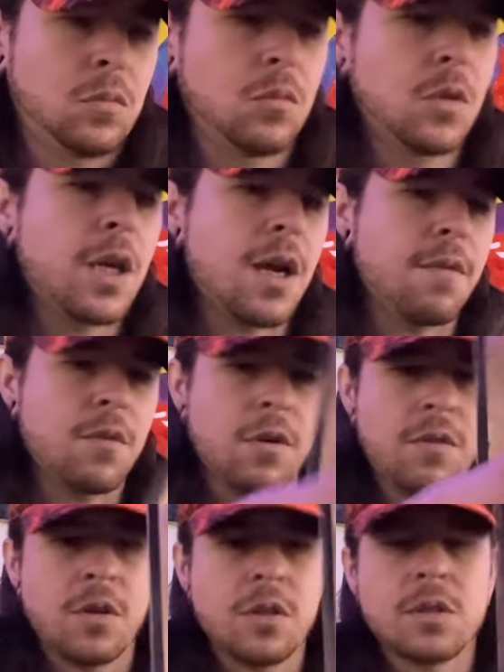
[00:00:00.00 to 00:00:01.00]
Yeah, and
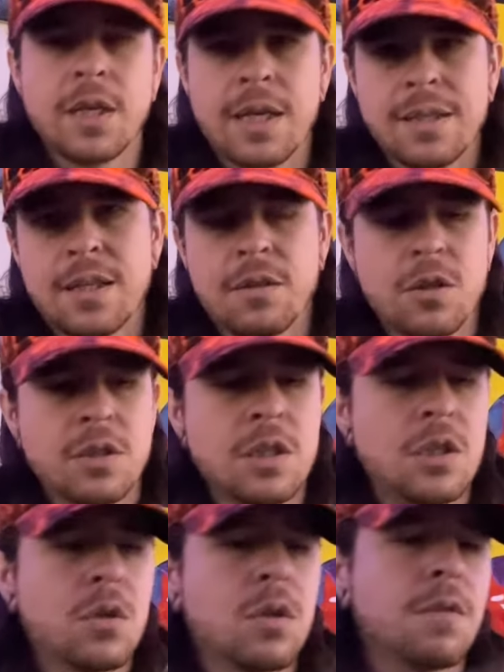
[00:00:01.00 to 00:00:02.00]
there's, like I said, there's the
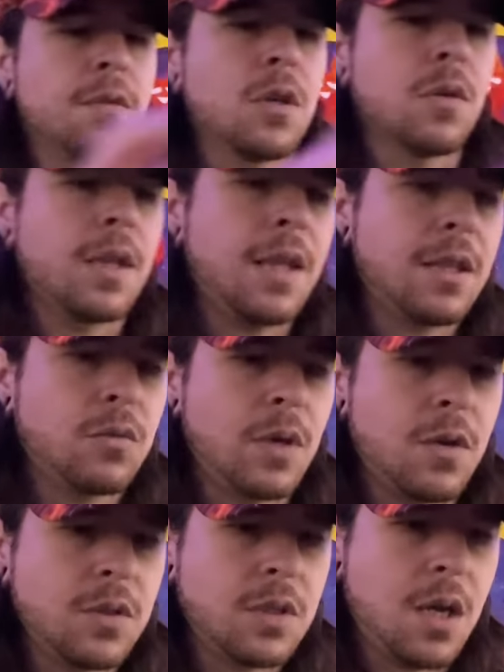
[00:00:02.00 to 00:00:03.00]
two of you, and that's what
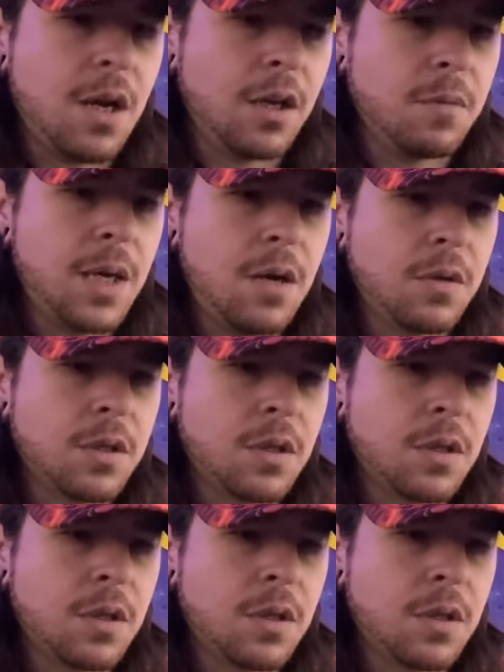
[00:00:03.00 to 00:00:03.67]
I was talking about.